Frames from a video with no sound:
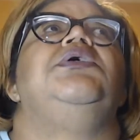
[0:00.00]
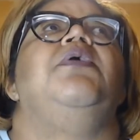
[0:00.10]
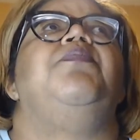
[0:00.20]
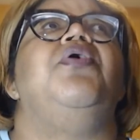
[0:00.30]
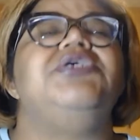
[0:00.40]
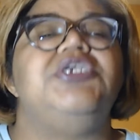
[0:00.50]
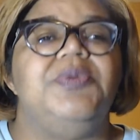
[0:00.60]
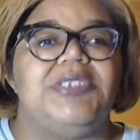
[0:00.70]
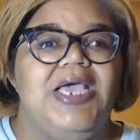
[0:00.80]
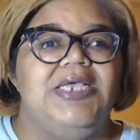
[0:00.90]
Portia
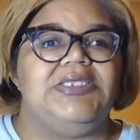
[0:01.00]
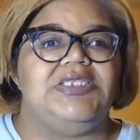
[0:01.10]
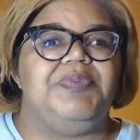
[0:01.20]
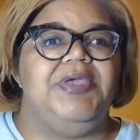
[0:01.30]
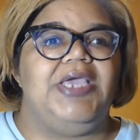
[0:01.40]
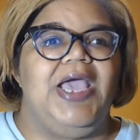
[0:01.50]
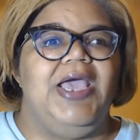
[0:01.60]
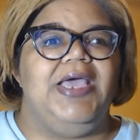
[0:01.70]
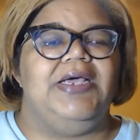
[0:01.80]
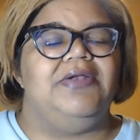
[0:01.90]
was asked to speak
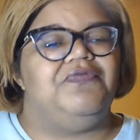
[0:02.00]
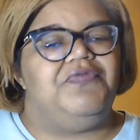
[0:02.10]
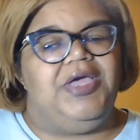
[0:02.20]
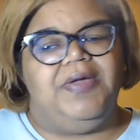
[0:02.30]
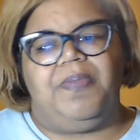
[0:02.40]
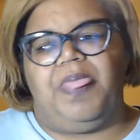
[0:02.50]
at an event